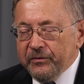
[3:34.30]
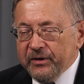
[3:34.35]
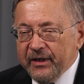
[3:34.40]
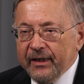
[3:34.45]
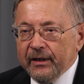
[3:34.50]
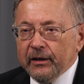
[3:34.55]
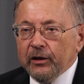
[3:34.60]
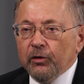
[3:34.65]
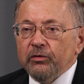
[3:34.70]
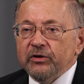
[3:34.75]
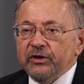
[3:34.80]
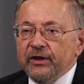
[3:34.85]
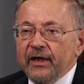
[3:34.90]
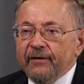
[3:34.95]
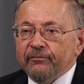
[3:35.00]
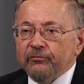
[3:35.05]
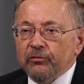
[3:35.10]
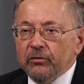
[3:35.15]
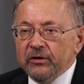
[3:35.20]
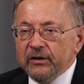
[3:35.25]
Taylor was
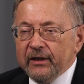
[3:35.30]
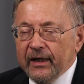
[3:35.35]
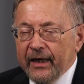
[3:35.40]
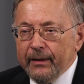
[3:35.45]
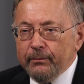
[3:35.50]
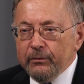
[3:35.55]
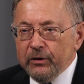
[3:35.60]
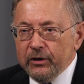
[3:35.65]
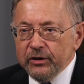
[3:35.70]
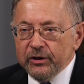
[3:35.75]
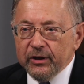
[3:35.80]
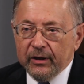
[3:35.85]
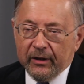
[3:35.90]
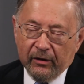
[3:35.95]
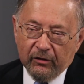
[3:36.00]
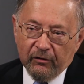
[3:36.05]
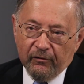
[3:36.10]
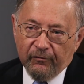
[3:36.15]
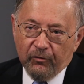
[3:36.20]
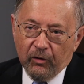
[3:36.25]
after diamonds and
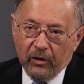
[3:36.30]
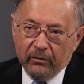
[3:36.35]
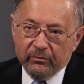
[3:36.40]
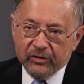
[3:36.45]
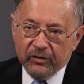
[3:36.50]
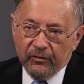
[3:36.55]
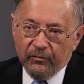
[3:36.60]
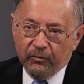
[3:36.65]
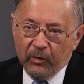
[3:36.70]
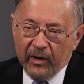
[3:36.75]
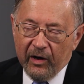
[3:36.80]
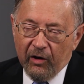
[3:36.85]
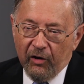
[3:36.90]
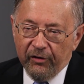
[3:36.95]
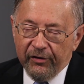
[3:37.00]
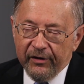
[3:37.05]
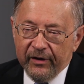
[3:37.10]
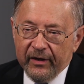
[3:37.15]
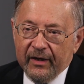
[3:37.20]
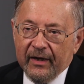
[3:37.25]
other forms of
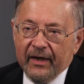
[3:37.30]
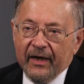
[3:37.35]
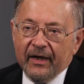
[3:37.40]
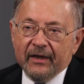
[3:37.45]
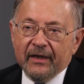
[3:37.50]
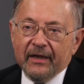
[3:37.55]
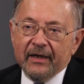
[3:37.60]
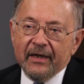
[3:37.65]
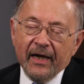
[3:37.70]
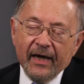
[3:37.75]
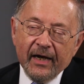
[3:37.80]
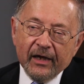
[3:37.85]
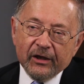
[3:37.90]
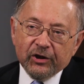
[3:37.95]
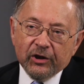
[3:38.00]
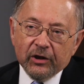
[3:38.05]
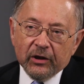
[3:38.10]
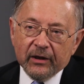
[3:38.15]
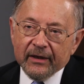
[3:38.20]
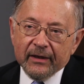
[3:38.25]
wealth, and he
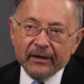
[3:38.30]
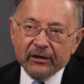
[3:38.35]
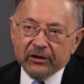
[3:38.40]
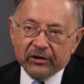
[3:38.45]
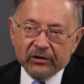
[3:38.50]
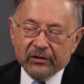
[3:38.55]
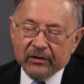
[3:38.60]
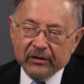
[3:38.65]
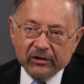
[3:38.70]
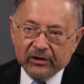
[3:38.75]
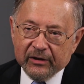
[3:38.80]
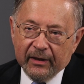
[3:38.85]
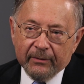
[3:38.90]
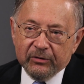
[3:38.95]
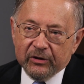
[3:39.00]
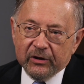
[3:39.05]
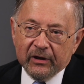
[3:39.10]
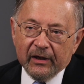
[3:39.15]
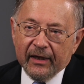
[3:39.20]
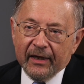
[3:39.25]
actually
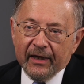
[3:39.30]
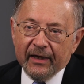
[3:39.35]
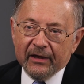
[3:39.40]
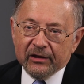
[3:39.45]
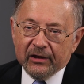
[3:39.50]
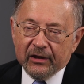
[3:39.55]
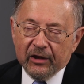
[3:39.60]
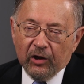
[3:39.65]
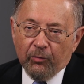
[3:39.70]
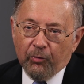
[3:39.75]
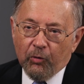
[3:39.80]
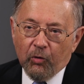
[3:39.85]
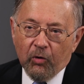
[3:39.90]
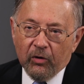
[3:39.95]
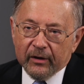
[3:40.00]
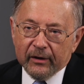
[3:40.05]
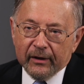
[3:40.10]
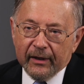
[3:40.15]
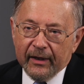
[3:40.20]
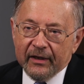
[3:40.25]
subsidized and helped
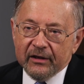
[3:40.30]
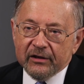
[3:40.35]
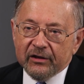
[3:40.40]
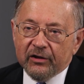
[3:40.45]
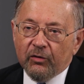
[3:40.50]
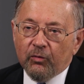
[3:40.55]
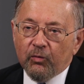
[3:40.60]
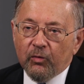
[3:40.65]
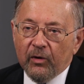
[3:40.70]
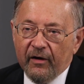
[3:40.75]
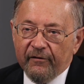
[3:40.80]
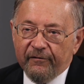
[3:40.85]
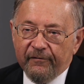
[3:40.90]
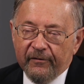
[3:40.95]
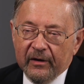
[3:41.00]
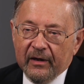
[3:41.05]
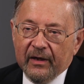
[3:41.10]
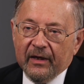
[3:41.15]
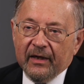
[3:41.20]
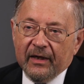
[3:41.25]
organize the RUF
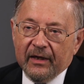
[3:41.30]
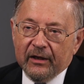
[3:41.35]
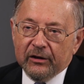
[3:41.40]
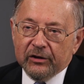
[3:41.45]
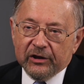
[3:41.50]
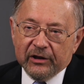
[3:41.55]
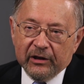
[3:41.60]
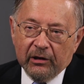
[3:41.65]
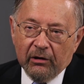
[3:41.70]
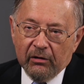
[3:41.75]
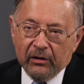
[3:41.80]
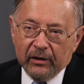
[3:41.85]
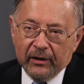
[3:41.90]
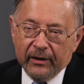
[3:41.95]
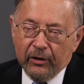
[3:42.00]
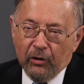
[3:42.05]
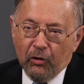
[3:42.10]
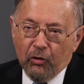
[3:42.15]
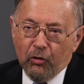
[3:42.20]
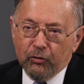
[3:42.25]
in Sierra
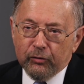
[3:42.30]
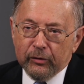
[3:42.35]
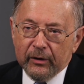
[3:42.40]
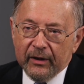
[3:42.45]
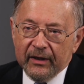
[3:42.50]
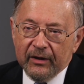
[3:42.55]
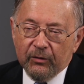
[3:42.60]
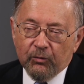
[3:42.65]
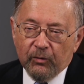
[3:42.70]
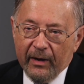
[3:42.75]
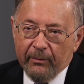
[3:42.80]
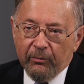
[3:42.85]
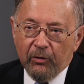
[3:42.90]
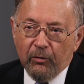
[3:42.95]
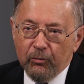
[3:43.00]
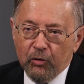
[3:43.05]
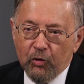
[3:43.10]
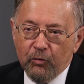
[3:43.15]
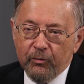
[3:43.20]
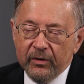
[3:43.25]
Leone, the
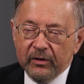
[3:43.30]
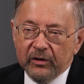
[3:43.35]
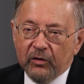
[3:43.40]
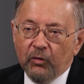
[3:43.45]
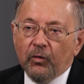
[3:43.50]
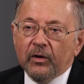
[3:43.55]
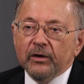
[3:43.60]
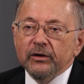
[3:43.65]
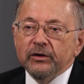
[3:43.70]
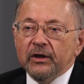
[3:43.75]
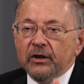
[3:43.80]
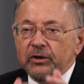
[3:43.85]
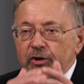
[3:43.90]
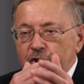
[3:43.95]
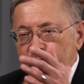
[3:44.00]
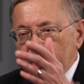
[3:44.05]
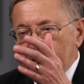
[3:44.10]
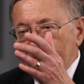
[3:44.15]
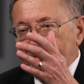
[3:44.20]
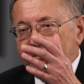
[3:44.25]
rebel movement, the ones that
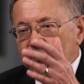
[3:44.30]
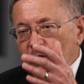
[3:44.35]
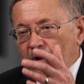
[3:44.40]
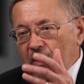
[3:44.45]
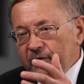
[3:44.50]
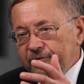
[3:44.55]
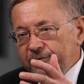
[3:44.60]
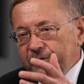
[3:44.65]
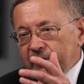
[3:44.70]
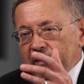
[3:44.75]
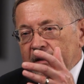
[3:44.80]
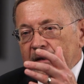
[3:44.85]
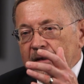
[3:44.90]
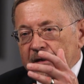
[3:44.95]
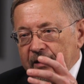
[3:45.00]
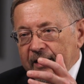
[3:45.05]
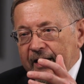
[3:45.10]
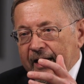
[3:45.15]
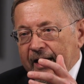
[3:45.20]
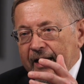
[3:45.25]
chopped off
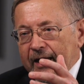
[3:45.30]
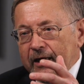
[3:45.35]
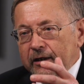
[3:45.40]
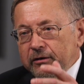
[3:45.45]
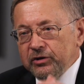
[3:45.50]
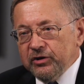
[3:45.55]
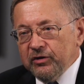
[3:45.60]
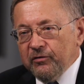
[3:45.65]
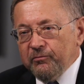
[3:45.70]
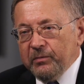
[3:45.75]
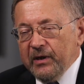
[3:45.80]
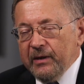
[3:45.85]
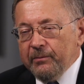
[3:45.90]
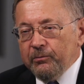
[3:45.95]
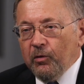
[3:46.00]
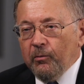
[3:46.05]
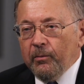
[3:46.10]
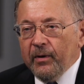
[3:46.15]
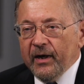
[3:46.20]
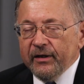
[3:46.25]
the hands of
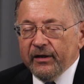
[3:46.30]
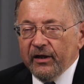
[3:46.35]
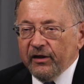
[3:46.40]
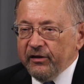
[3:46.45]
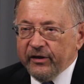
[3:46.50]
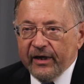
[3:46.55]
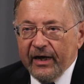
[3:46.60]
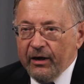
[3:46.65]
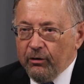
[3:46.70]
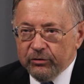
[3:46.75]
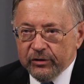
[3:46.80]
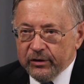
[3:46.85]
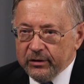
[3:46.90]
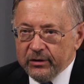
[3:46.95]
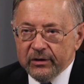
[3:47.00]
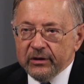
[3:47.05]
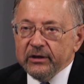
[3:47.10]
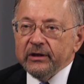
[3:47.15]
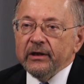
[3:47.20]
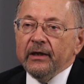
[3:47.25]
people by the
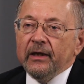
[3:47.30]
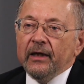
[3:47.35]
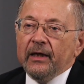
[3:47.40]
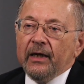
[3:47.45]
thousands